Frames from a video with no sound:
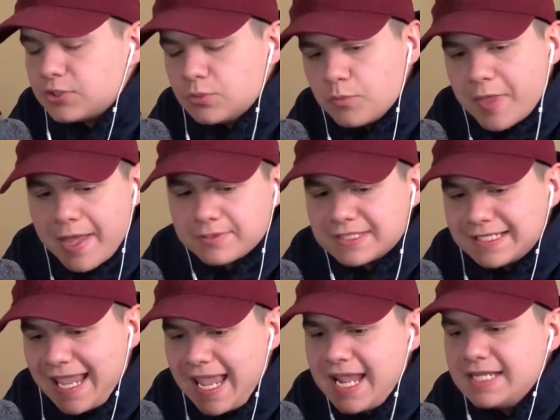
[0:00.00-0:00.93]

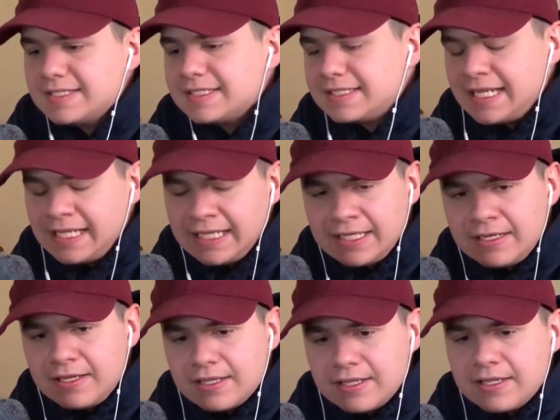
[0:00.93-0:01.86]
2018,